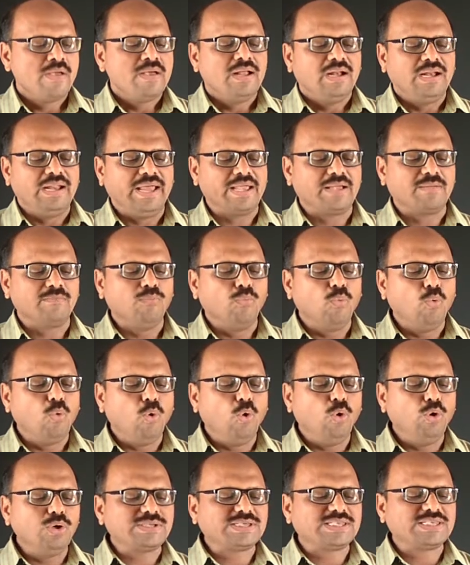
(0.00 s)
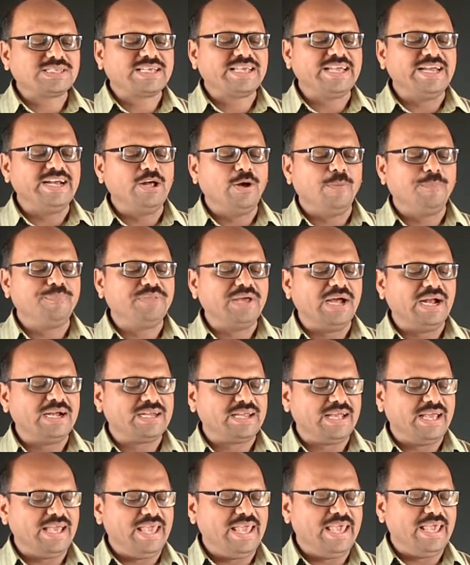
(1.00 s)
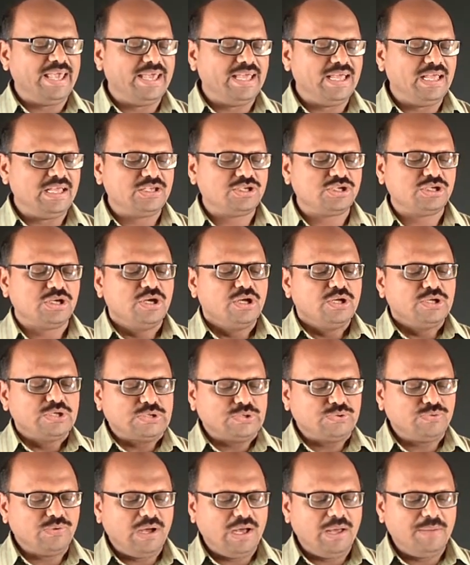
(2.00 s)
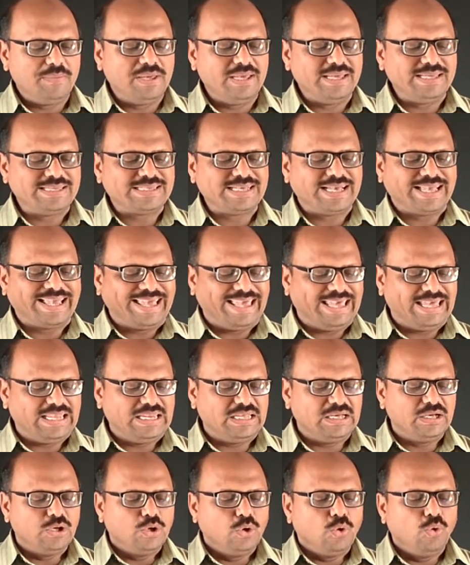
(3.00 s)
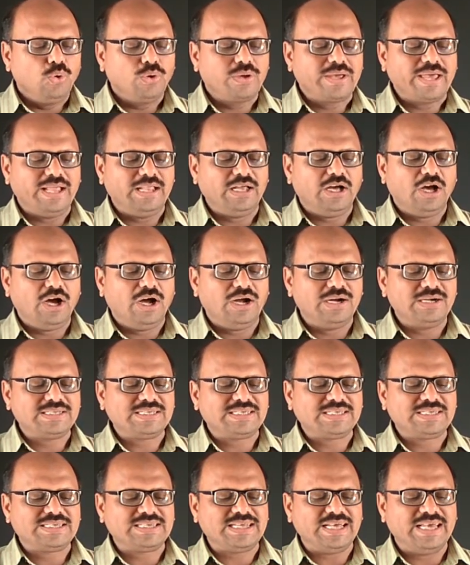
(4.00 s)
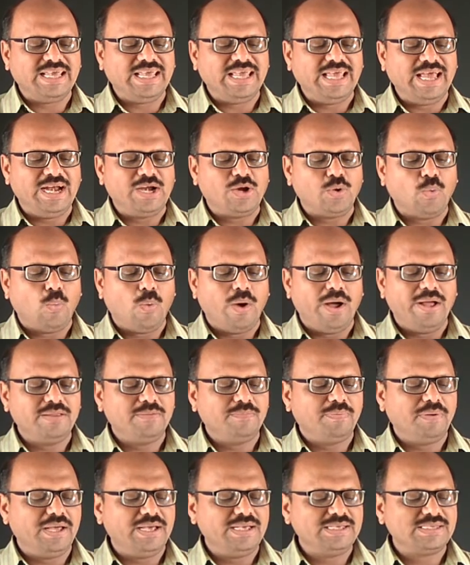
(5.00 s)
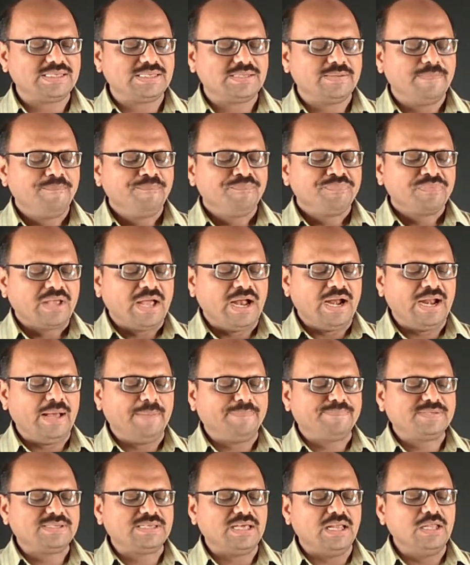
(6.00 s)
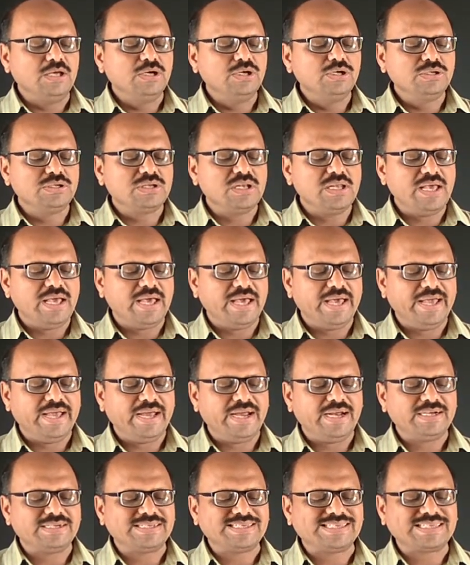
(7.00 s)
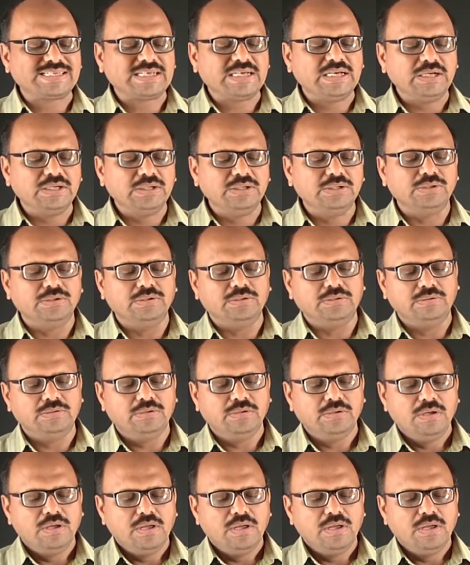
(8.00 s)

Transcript: Like most kid of that age, Swami is a kid who cannot stay at one place and absolutely hates school,